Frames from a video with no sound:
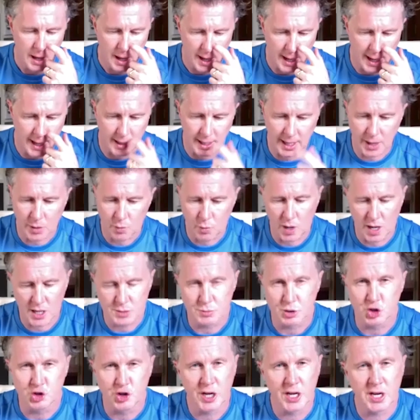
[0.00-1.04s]
And likewise,
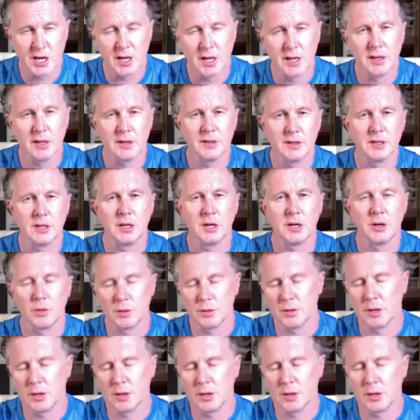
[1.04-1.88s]
Madrid, you know,